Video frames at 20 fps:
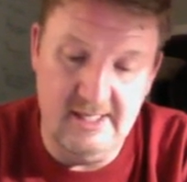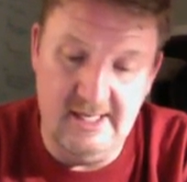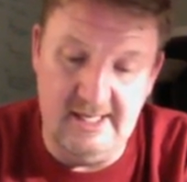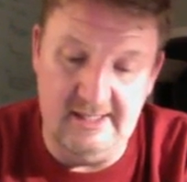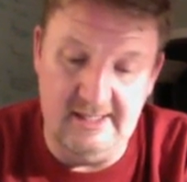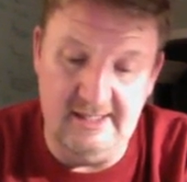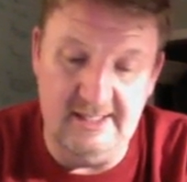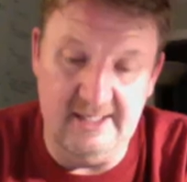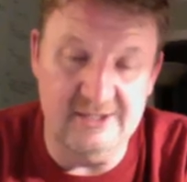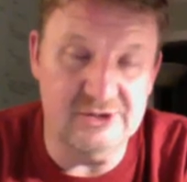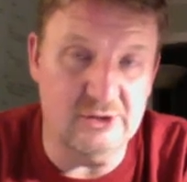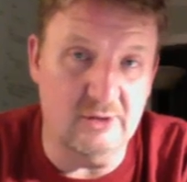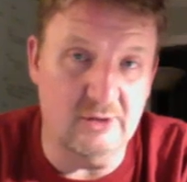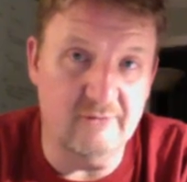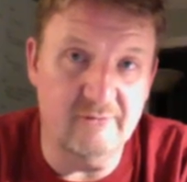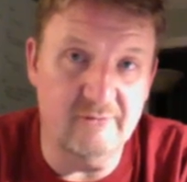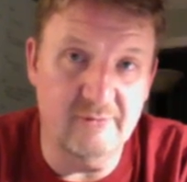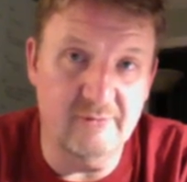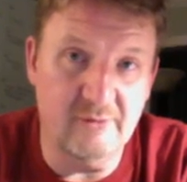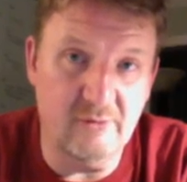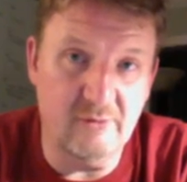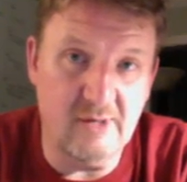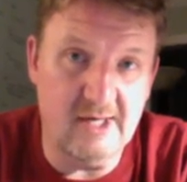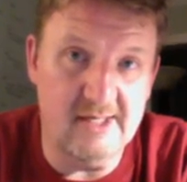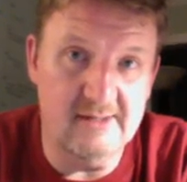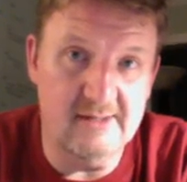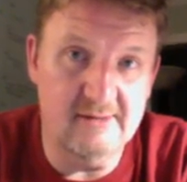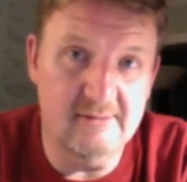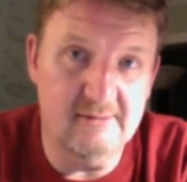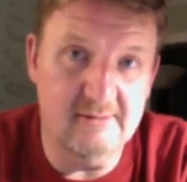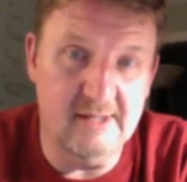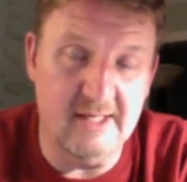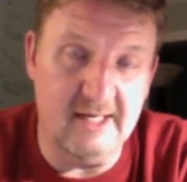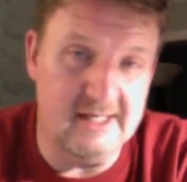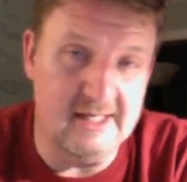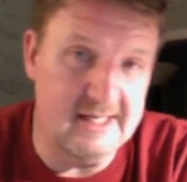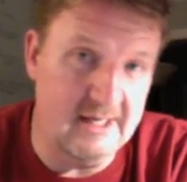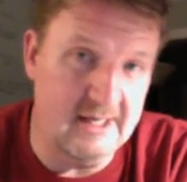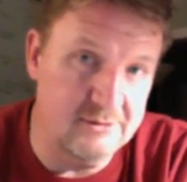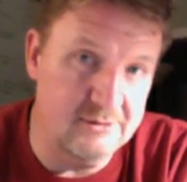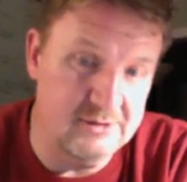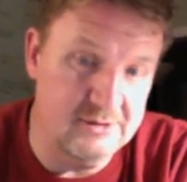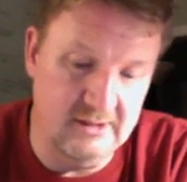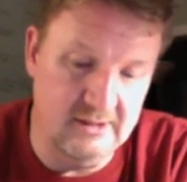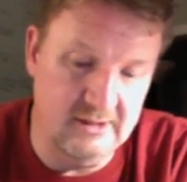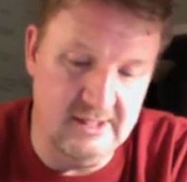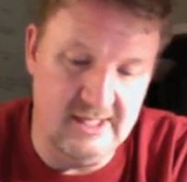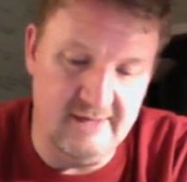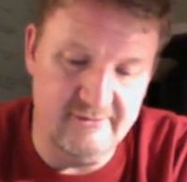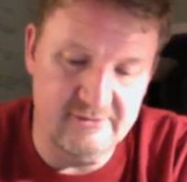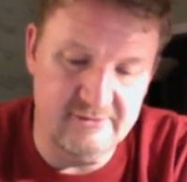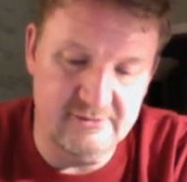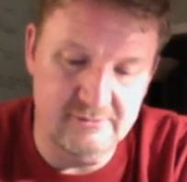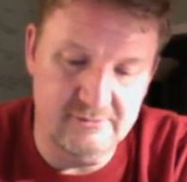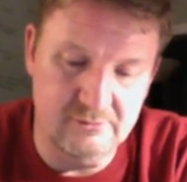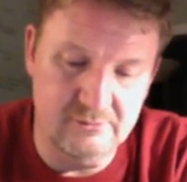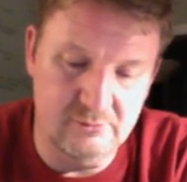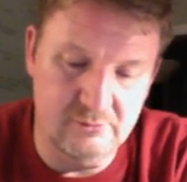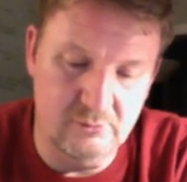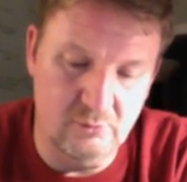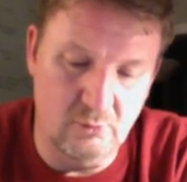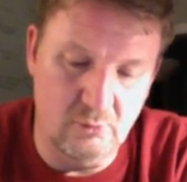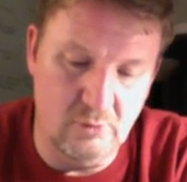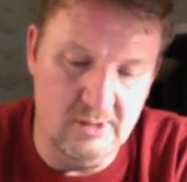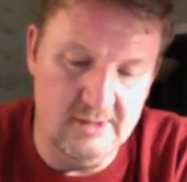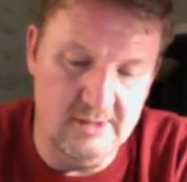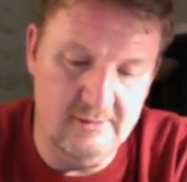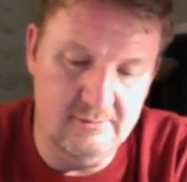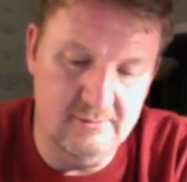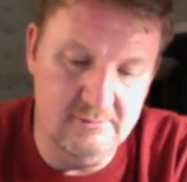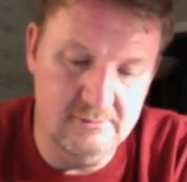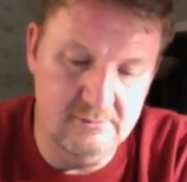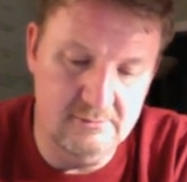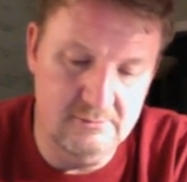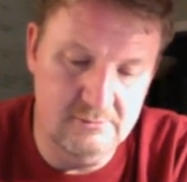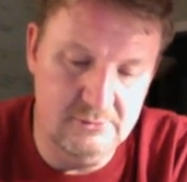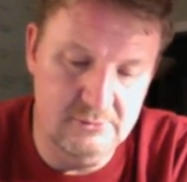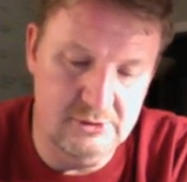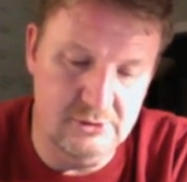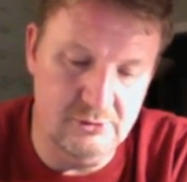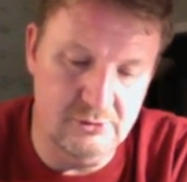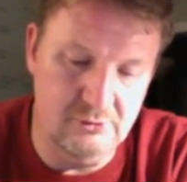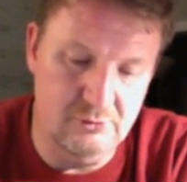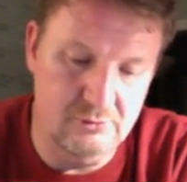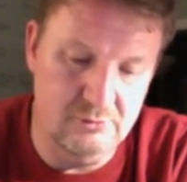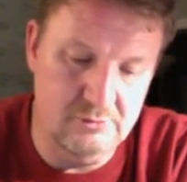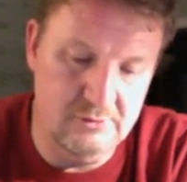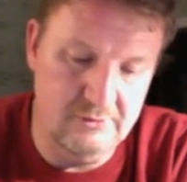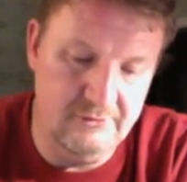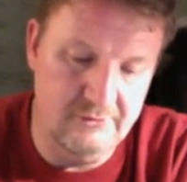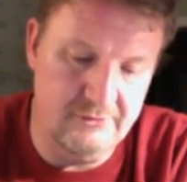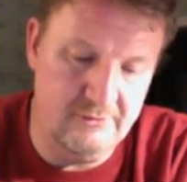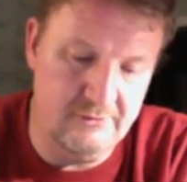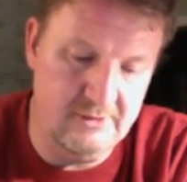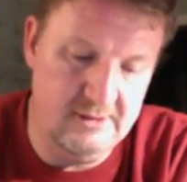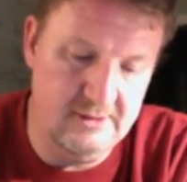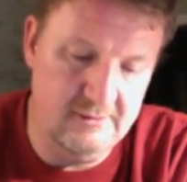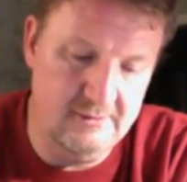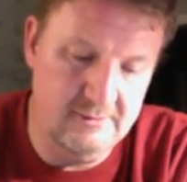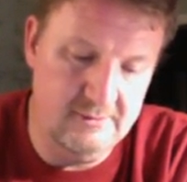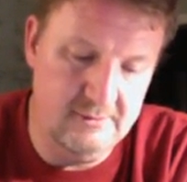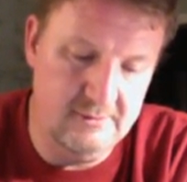And then I start from the right, and I count to the left. 1, 2, 3.